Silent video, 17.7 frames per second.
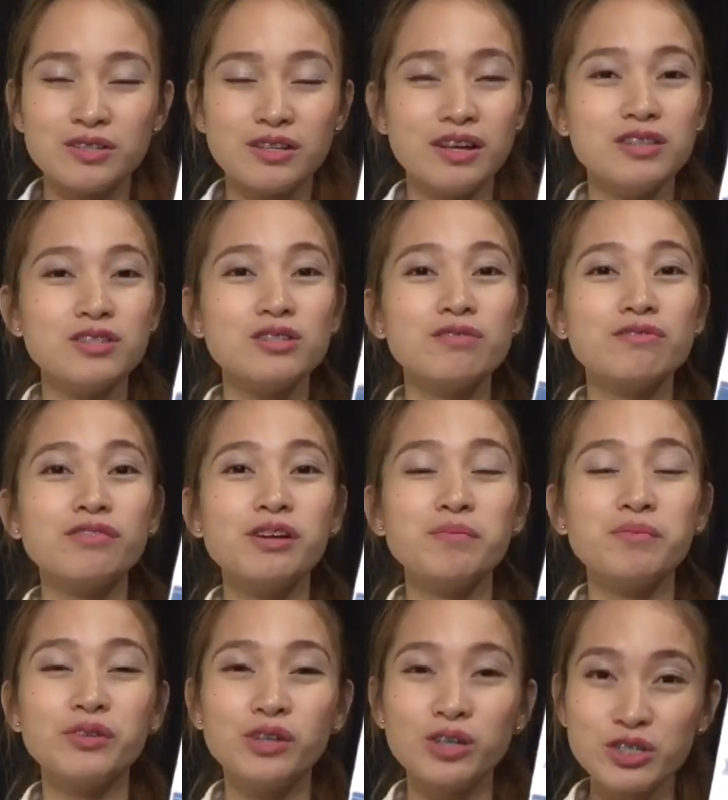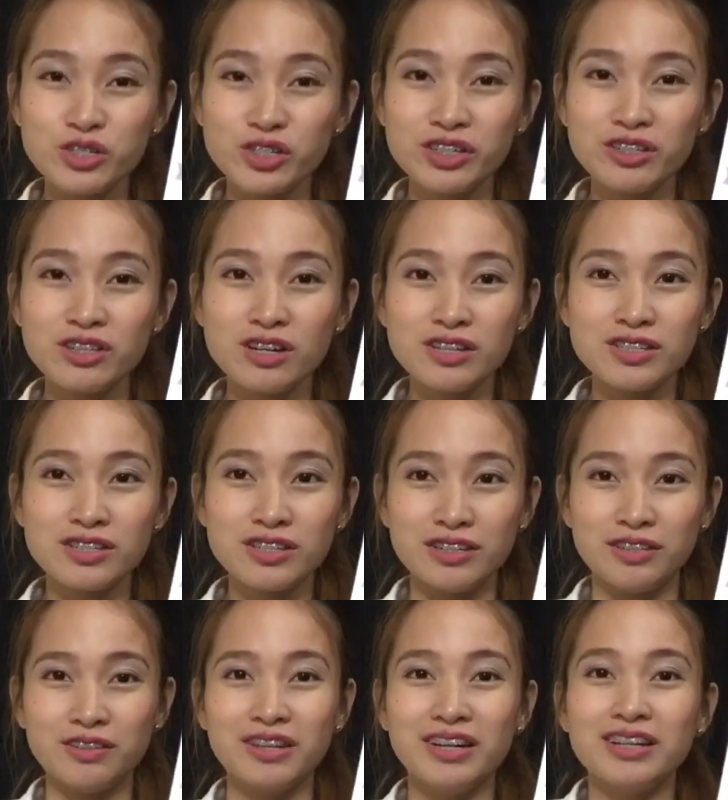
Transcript: it's from Roger Dawson.